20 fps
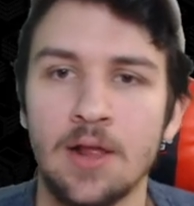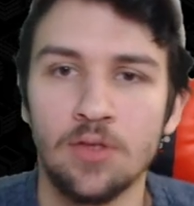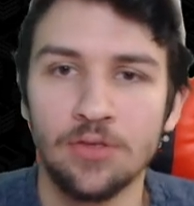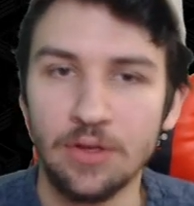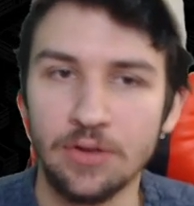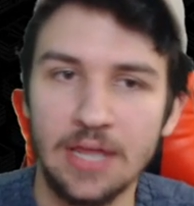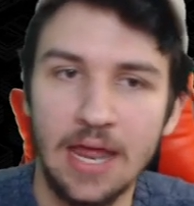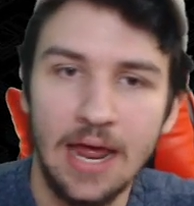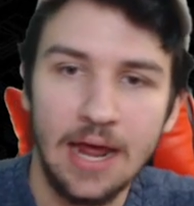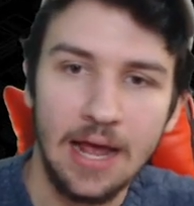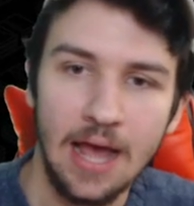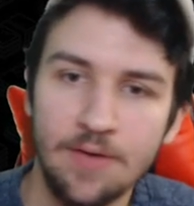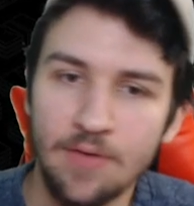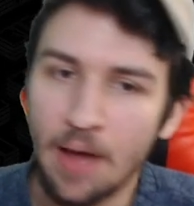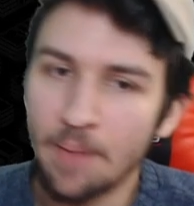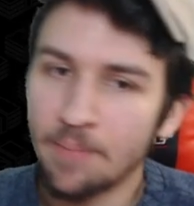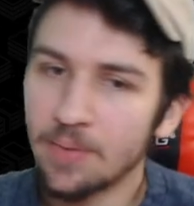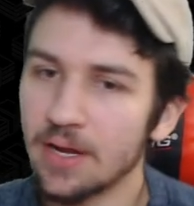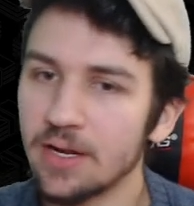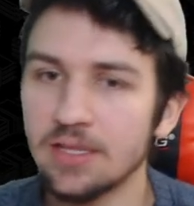The deck.
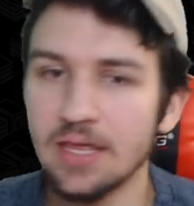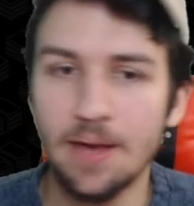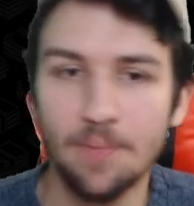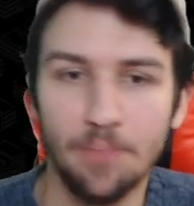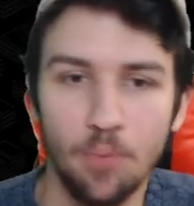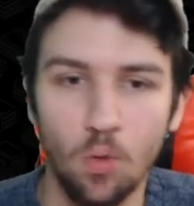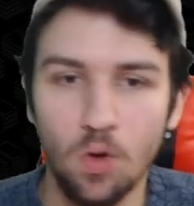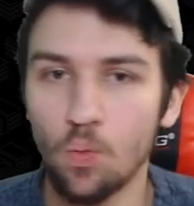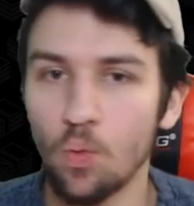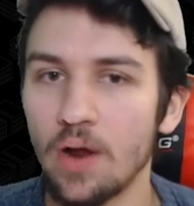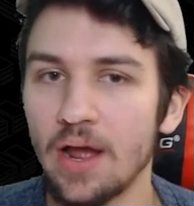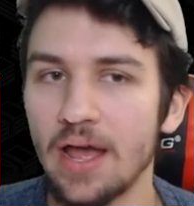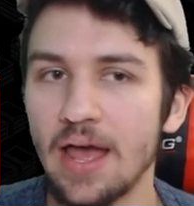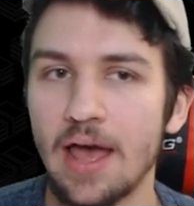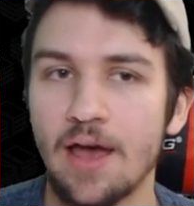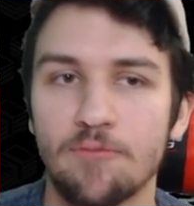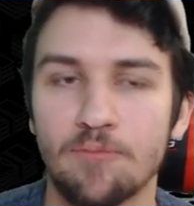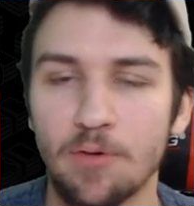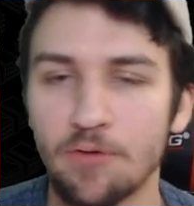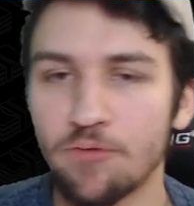I'm getting to that point
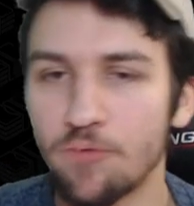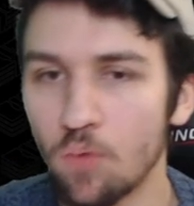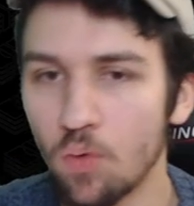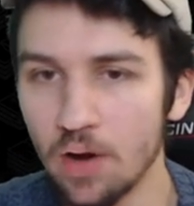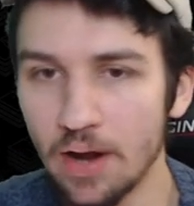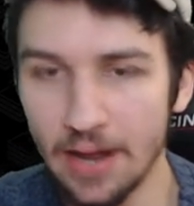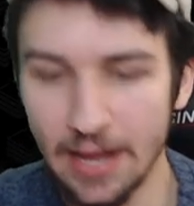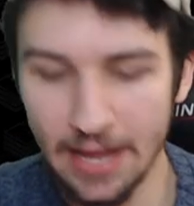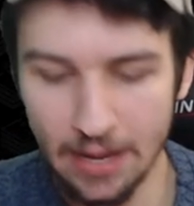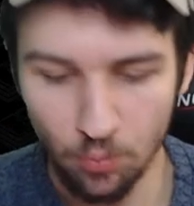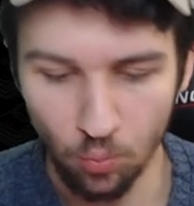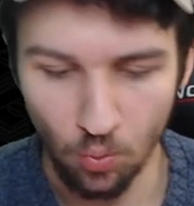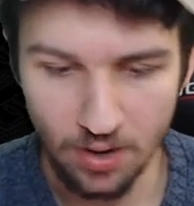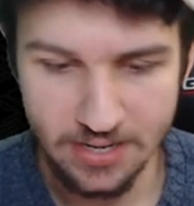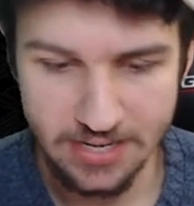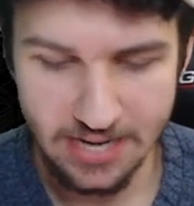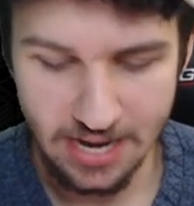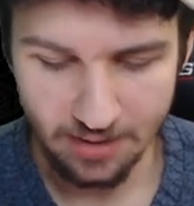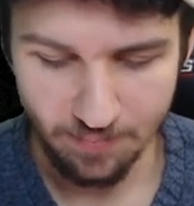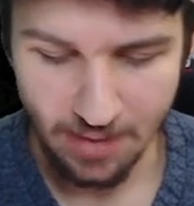where before I had
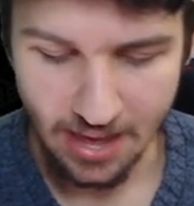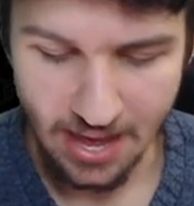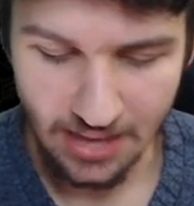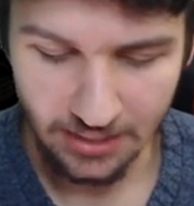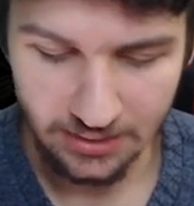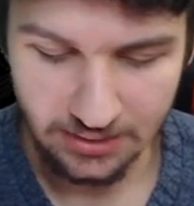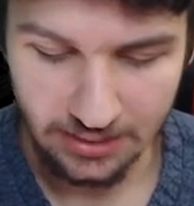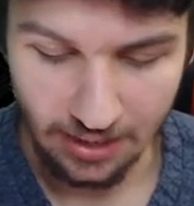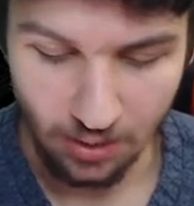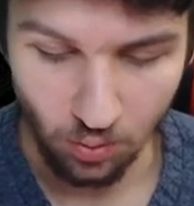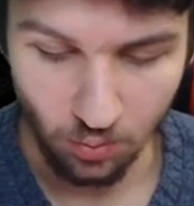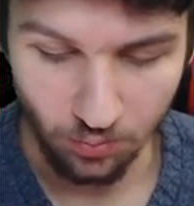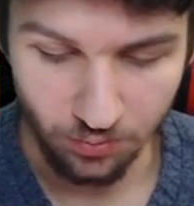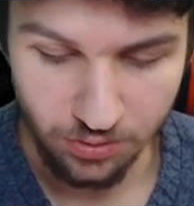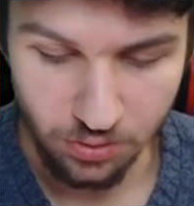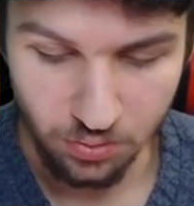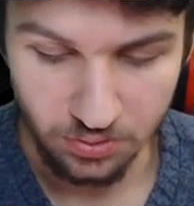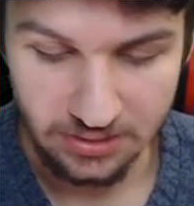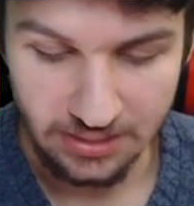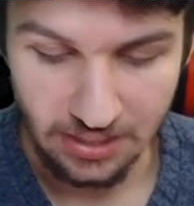one deck maxed and I
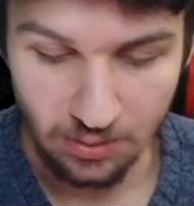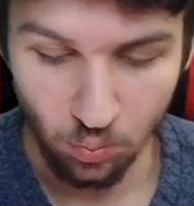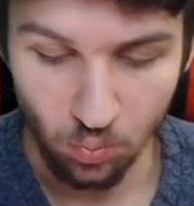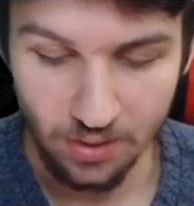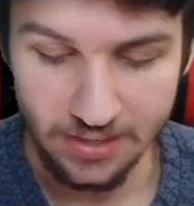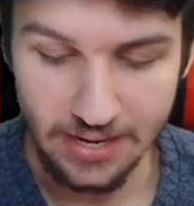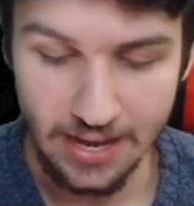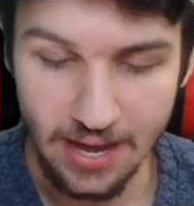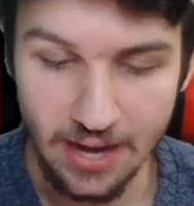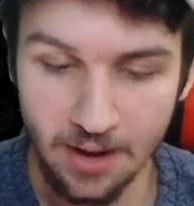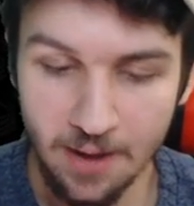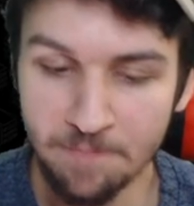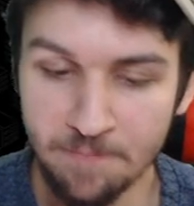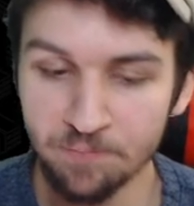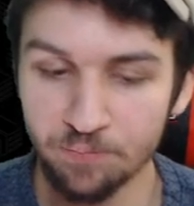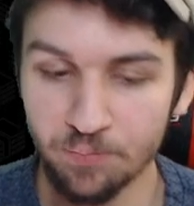only used said one deck,